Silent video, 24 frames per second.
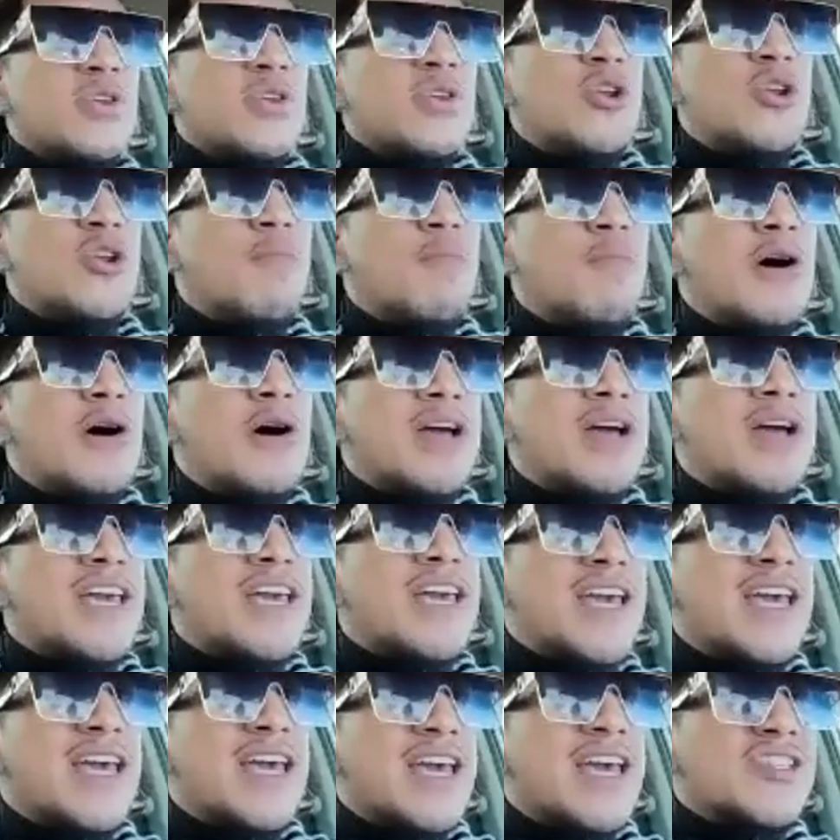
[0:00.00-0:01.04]
bro,
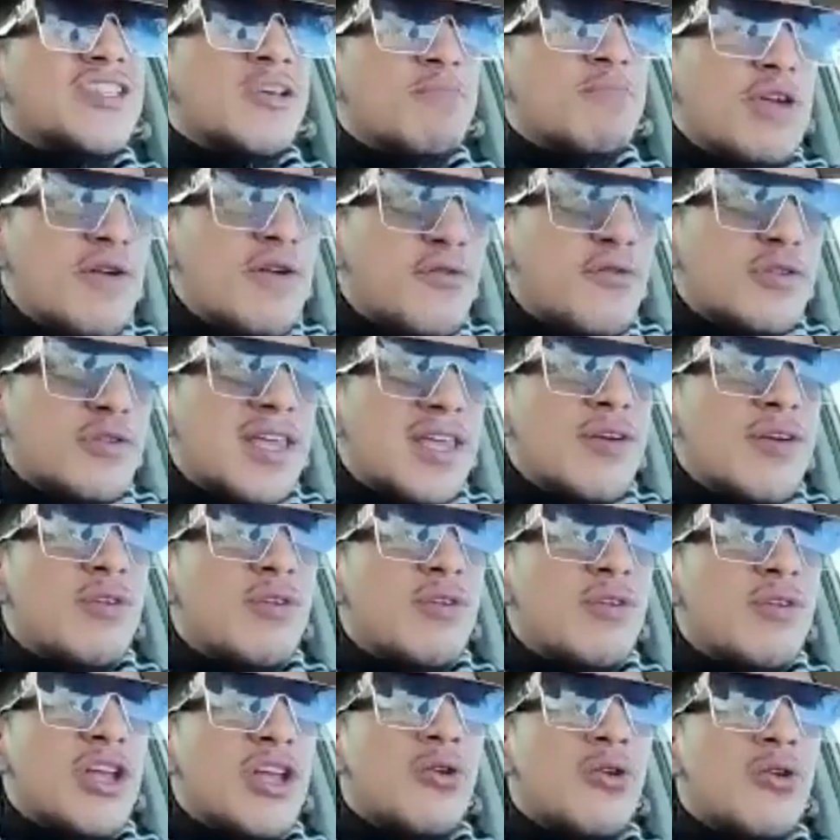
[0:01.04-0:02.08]
it's a beautiful thing
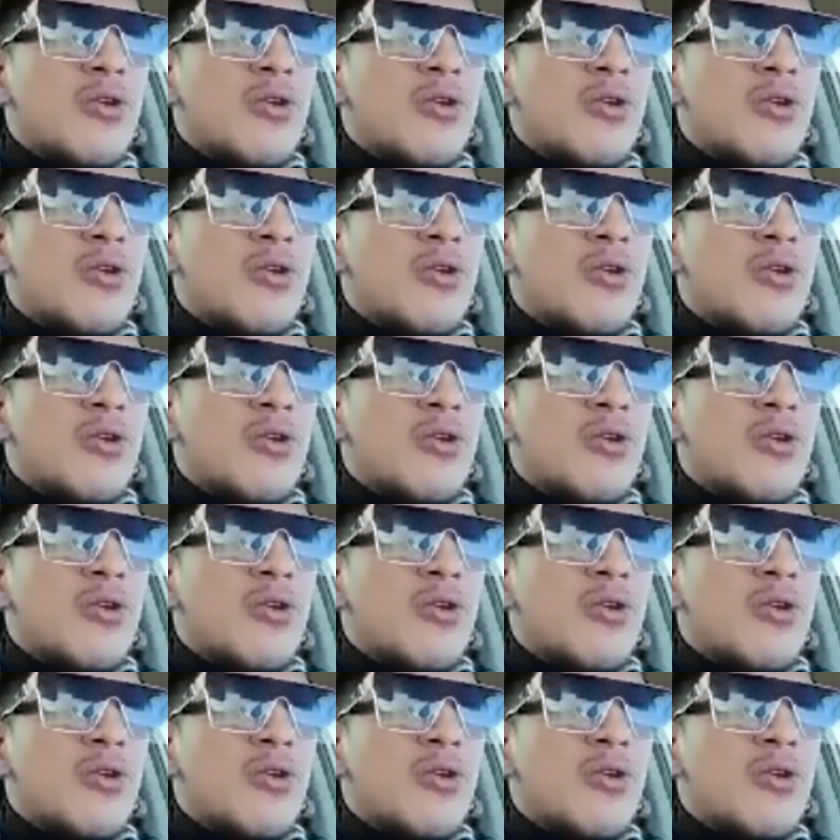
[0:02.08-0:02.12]
when